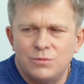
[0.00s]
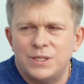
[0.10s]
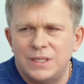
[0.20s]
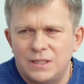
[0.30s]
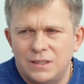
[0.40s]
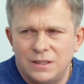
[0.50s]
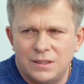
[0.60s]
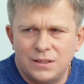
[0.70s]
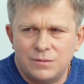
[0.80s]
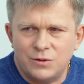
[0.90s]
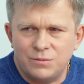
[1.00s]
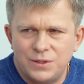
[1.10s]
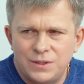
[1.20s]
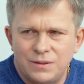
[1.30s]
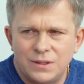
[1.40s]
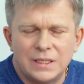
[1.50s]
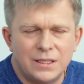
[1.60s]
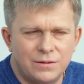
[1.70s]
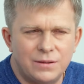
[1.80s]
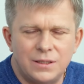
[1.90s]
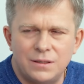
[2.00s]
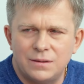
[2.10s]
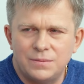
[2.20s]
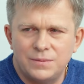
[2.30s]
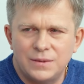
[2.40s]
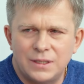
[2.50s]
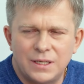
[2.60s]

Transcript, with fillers: society? He did. Didn't the